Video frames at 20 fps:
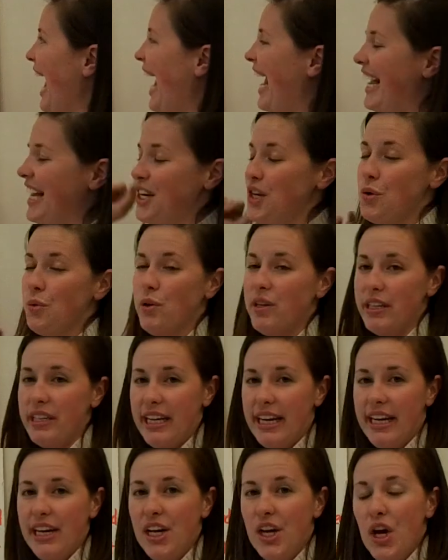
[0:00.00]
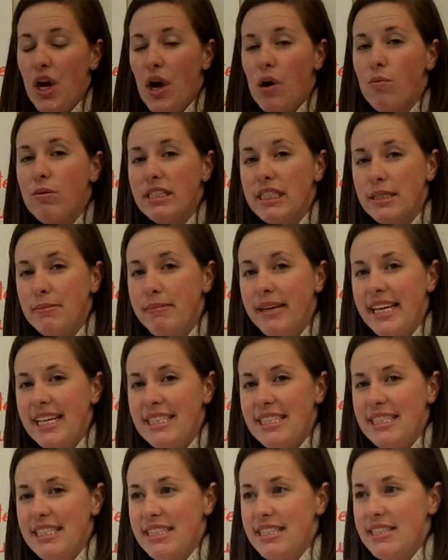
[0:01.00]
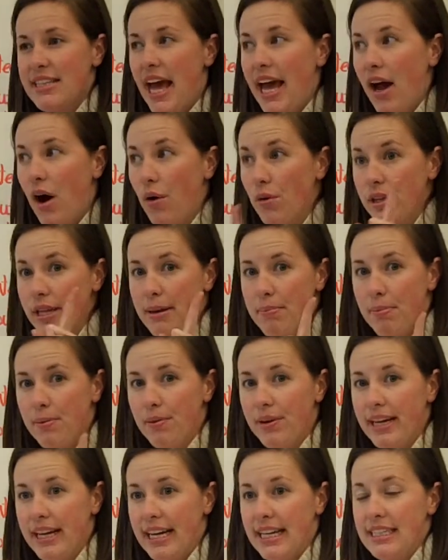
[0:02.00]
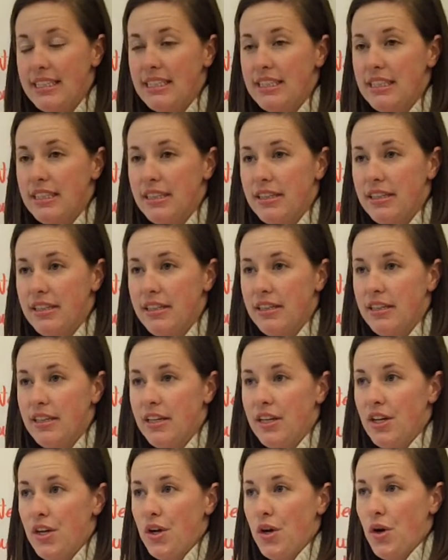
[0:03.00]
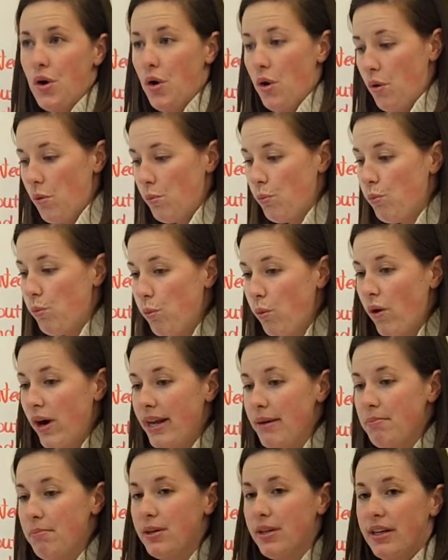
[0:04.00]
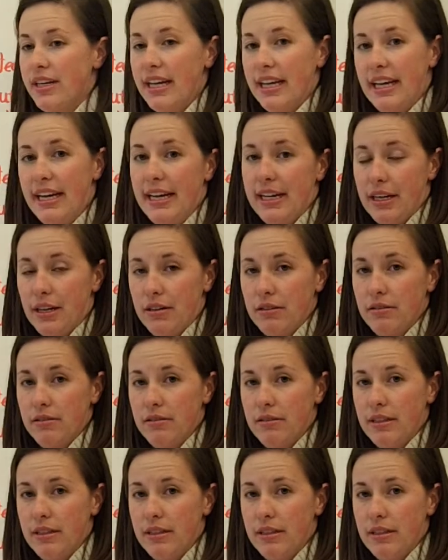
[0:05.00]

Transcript: annually, which means they only print one book a year.